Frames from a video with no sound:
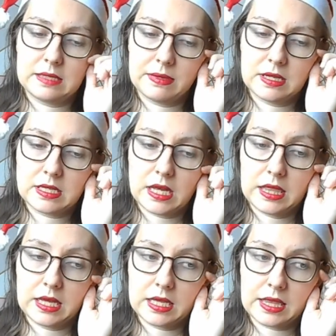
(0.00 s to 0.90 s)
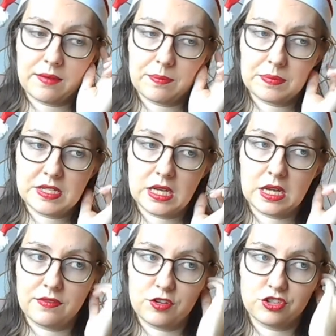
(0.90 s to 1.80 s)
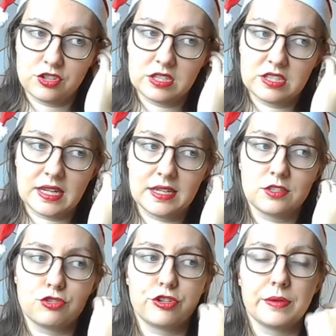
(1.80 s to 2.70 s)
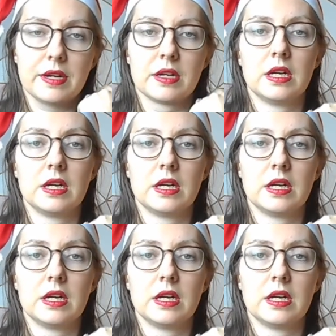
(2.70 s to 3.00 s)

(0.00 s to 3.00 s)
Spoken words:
because I think that particular version stays truer